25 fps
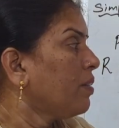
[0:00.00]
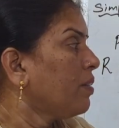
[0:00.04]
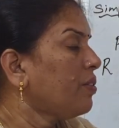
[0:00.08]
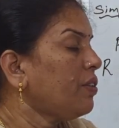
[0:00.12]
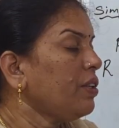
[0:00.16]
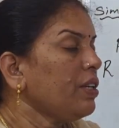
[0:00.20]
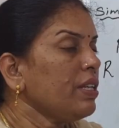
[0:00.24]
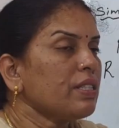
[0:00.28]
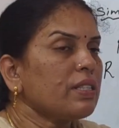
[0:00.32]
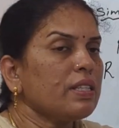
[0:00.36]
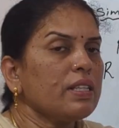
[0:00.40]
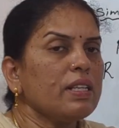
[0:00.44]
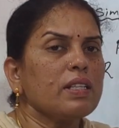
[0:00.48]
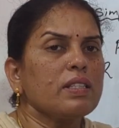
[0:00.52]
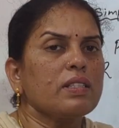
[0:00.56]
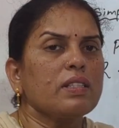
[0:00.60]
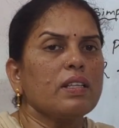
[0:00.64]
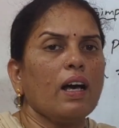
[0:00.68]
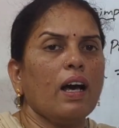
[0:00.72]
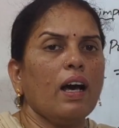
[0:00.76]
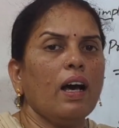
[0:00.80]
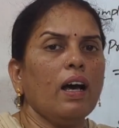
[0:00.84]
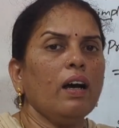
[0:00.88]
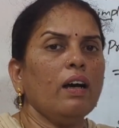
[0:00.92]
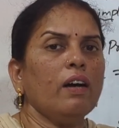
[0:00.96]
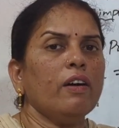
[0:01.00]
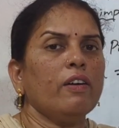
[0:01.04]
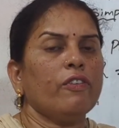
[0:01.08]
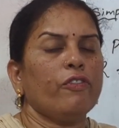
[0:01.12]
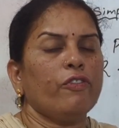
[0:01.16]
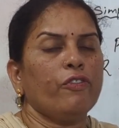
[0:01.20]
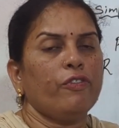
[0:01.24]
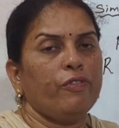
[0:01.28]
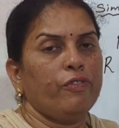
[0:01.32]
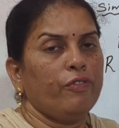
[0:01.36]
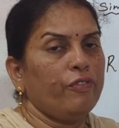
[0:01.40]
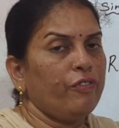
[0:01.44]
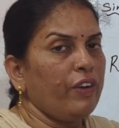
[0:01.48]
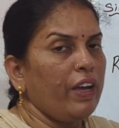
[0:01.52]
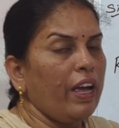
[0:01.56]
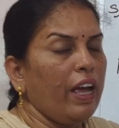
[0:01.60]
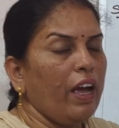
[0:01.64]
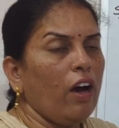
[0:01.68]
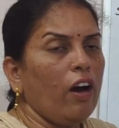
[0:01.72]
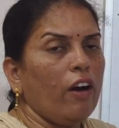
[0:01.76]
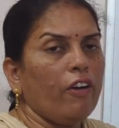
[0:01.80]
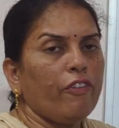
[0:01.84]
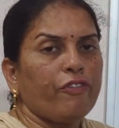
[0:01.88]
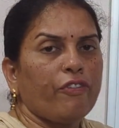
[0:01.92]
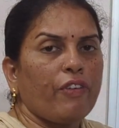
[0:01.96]
This is the way
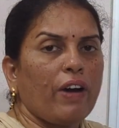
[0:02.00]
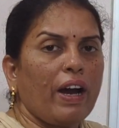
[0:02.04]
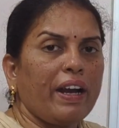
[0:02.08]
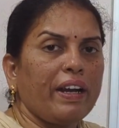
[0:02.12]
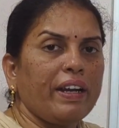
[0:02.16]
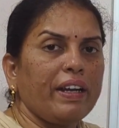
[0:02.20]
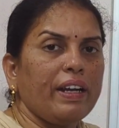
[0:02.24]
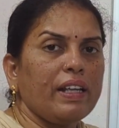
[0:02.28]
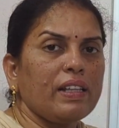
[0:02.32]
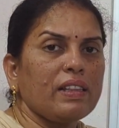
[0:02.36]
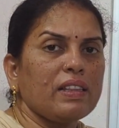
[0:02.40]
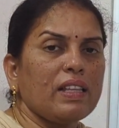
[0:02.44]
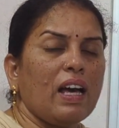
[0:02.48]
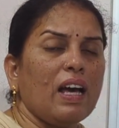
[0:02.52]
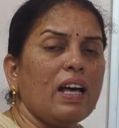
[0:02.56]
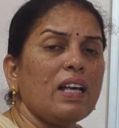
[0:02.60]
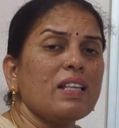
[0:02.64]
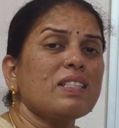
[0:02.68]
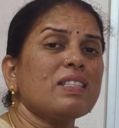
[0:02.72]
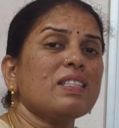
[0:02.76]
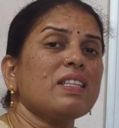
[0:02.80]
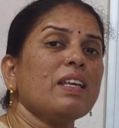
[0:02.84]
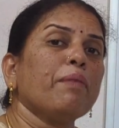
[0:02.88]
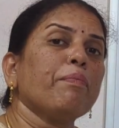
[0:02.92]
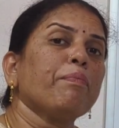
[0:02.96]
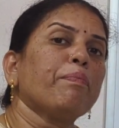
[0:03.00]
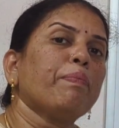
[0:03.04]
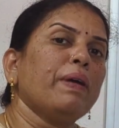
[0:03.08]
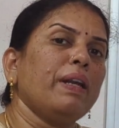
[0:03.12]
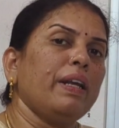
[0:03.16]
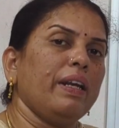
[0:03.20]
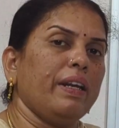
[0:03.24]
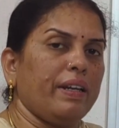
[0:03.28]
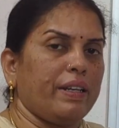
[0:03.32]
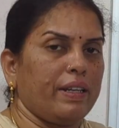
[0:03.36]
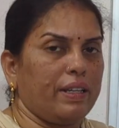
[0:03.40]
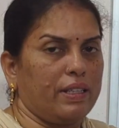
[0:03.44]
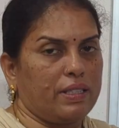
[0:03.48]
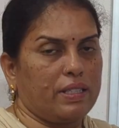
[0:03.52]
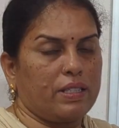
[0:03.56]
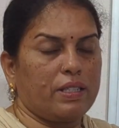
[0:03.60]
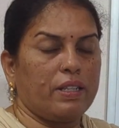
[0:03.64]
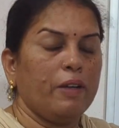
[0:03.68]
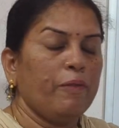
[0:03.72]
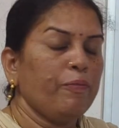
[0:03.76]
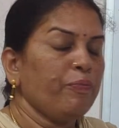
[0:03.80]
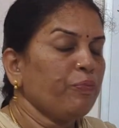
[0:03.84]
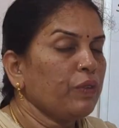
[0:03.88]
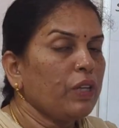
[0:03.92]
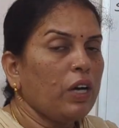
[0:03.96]
of finding the simple interest.
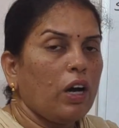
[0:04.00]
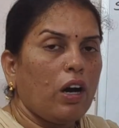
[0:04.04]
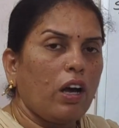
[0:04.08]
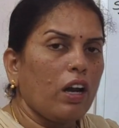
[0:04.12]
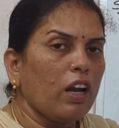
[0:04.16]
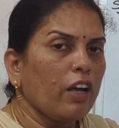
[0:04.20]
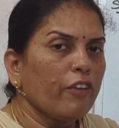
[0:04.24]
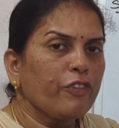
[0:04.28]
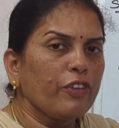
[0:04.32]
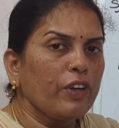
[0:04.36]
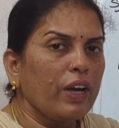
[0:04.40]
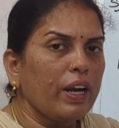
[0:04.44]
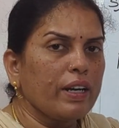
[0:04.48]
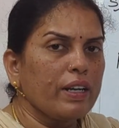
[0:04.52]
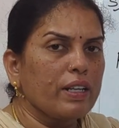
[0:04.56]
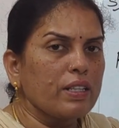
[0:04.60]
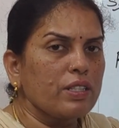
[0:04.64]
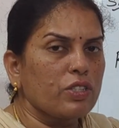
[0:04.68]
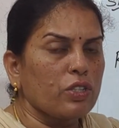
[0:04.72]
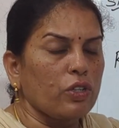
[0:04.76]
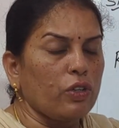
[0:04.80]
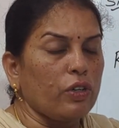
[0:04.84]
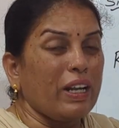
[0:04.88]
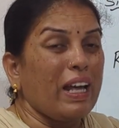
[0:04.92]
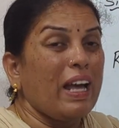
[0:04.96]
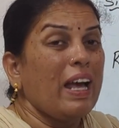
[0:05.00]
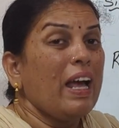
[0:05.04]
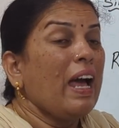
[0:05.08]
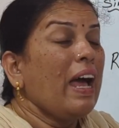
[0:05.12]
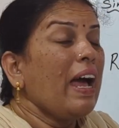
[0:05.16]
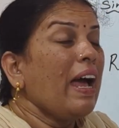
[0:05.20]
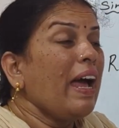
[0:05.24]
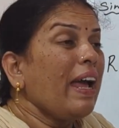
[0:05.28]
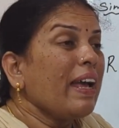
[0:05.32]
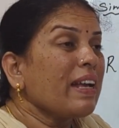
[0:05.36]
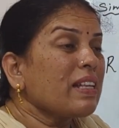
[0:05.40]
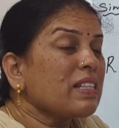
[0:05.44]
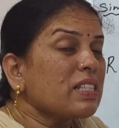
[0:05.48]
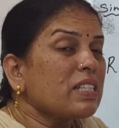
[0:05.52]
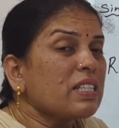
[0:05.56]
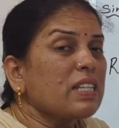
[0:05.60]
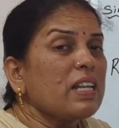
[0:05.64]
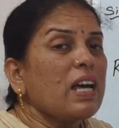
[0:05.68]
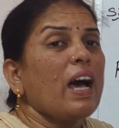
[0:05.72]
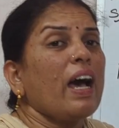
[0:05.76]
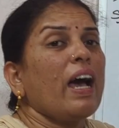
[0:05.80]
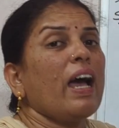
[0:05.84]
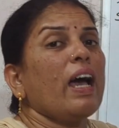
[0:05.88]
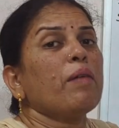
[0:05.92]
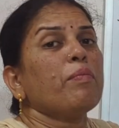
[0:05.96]
All of you understood? Extra
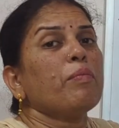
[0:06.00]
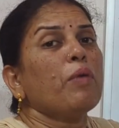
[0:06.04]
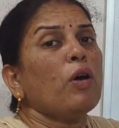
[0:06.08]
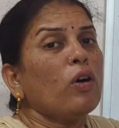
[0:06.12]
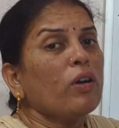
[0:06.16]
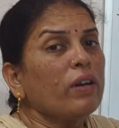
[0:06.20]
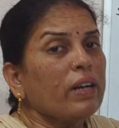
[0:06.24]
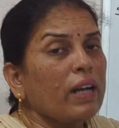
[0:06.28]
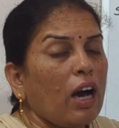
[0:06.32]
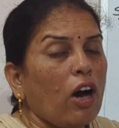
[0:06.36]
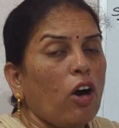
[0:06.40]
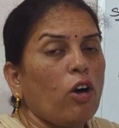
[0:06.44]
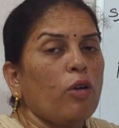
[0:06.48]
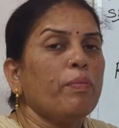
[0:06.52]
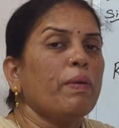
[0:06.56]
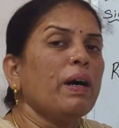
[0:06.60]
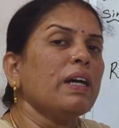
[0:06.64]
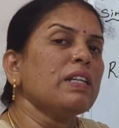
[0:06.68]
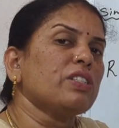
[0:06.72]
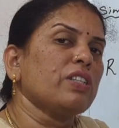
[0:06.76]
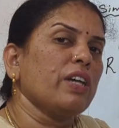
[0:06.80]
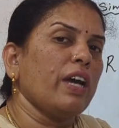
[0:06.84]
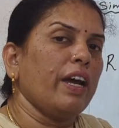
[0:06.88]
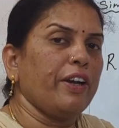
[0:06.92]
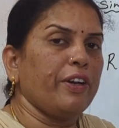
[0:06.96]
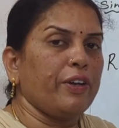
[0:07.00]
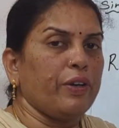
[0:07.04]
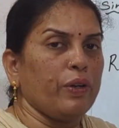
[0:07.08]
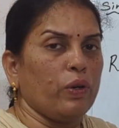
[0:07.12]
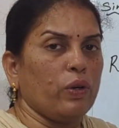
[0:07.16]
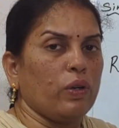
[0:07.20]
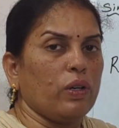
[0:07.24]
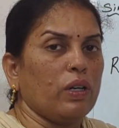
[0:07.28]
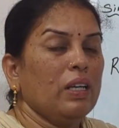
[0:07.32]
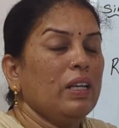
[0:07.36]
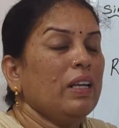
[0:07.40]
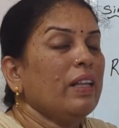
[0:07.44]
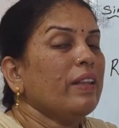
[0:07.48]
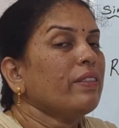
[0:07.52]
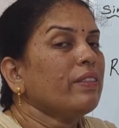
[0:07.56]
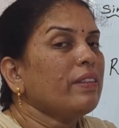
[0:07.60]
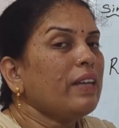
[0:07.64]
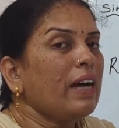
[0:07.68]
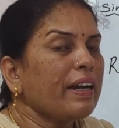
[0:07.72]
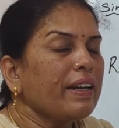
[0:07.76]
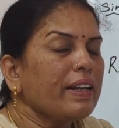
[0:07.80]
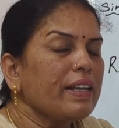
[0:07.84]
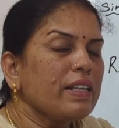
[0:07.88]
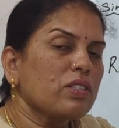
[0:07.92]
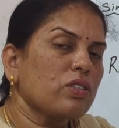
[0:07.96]
amount, how much I took?
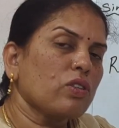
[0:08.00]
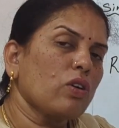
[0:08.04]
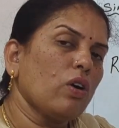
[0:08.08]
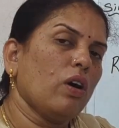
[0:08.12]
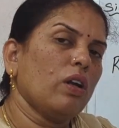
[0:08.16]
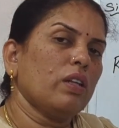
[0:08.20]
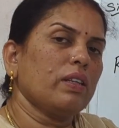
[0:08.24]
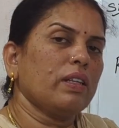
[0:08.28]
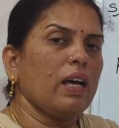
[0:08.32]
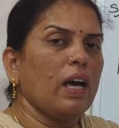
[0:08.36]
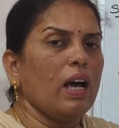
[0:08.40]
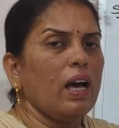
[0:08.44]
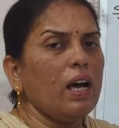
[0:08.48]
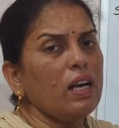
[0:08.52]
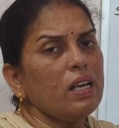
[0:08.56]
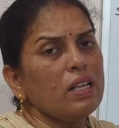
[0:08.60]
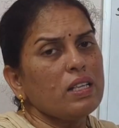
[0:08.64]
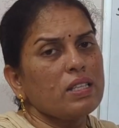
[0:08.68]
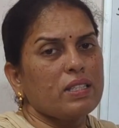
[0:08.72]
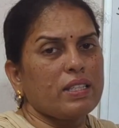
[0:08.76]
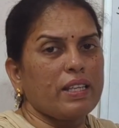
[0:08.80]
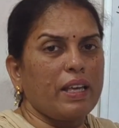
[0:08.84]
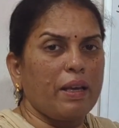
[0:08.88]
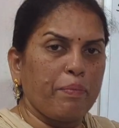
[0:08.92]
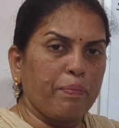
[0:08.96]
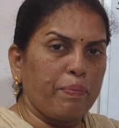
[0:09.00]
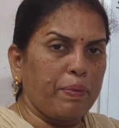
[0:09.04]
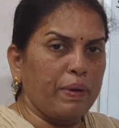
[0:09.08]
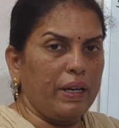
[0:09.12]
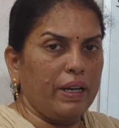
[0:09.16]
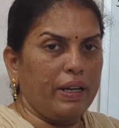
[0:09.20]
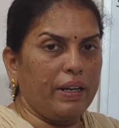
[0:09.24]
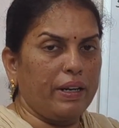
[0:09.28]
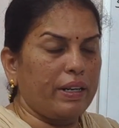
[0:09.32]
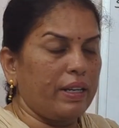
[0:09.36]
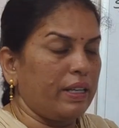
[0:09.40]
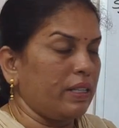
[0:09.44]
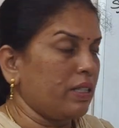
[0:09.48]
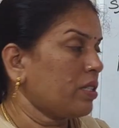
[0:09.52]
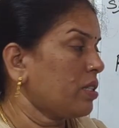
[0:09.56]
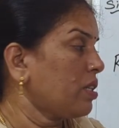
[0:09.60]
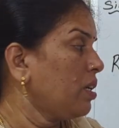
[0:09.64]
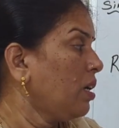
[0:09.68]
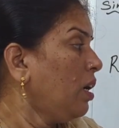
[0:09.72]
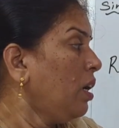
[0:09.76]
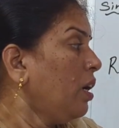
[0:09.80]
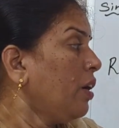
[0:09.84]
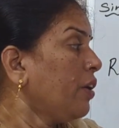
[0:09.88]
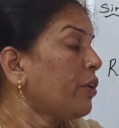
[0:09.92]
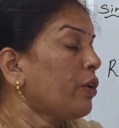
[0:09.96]
That is called the simple interest.
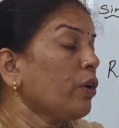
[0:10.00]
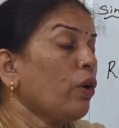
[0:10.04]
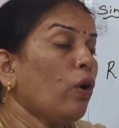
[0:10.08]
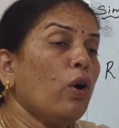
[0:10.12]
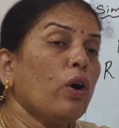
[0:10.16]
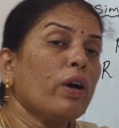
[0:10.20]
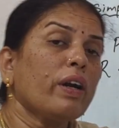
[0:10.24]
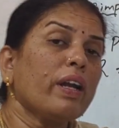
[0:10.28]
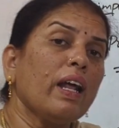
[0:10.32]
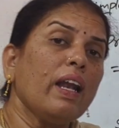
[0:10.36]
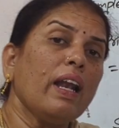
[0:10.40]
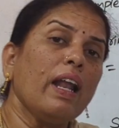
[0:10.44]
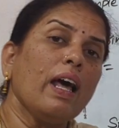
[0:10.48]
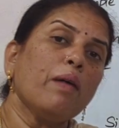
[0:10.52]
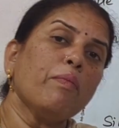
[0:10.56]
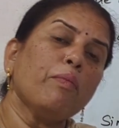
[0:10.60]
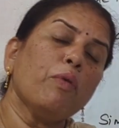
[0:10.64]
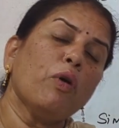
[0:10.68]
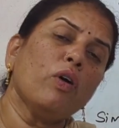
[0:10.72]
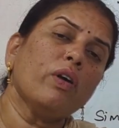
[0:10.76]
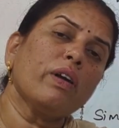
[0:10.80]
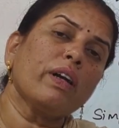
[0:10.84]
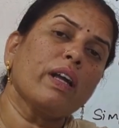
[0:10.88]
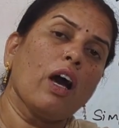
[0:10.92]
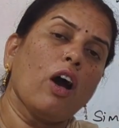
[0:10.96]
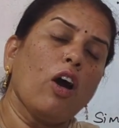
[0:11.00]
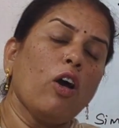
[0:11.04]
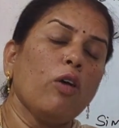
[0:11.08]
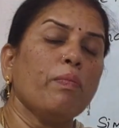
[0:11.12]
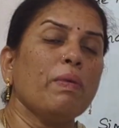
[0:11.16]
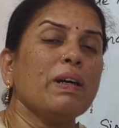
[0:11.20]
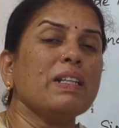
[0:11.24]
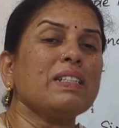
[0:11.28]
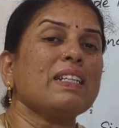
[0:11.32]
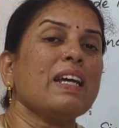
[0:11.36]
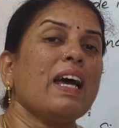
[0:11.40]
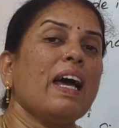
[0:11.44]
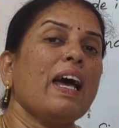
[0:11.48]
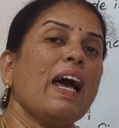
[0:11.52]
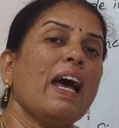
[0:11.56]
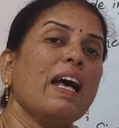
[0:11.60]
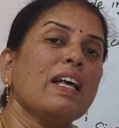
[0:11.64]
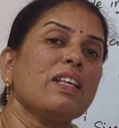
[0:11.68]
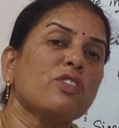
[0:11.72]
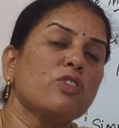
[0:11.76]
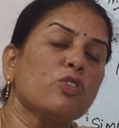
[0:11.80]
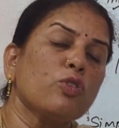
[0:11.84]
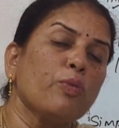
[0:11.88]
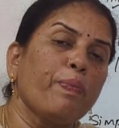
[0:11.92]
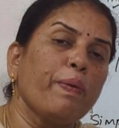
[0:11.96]
Total amount, how much I
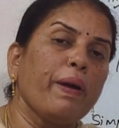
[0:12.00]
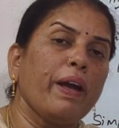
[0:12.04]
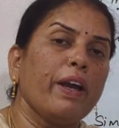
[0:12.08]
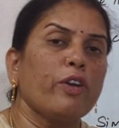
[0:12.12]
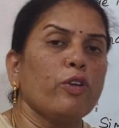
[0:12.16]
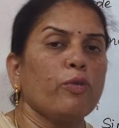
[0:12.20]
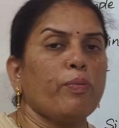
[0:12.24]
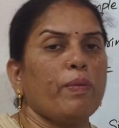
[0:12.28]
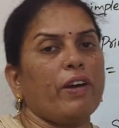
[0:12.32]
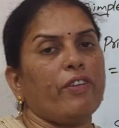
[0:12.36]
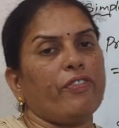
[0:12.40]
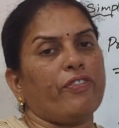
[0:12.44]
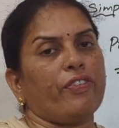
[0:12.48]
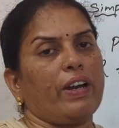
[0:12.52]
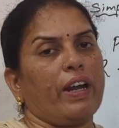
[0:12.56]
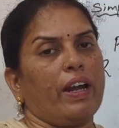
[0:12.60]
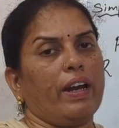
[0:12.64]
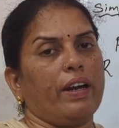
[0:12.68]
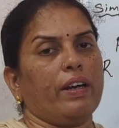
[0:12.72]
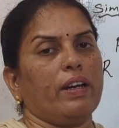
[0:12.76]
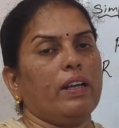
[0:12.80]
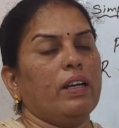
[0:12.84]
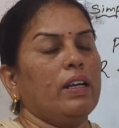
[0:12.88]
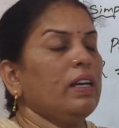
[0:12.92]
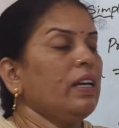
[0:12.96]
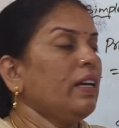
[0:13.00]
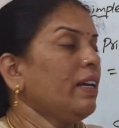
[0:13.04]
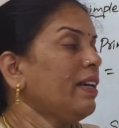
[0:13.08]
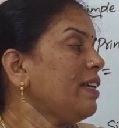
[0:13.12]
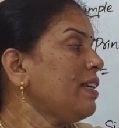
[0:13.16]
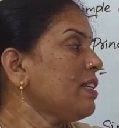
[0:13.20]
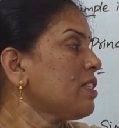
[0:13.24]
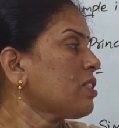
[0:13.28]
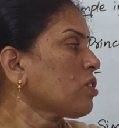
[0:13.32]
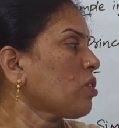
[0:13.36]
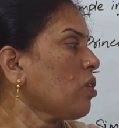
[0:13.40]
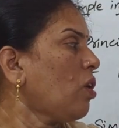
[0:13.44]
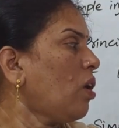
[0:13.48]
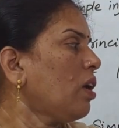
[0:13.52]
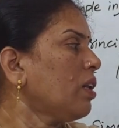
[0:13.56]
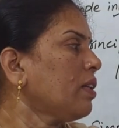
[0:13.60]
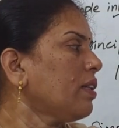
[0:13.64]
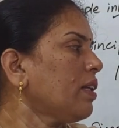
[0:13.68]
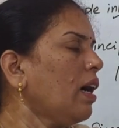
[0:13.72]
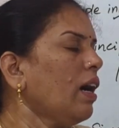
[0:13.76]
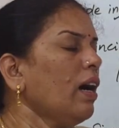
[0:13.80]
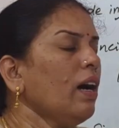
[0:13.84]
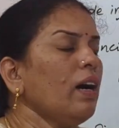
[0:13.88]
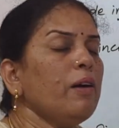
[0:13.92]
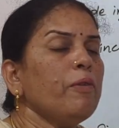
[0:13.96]
has to pay to my friend, is called
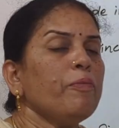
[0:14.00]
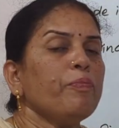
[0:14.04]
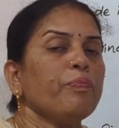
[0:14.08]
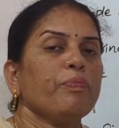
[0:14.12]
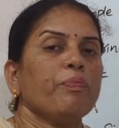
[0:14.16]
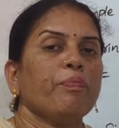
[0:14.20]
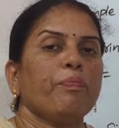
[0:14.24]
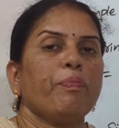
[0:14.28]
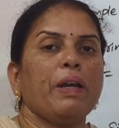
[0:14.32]
the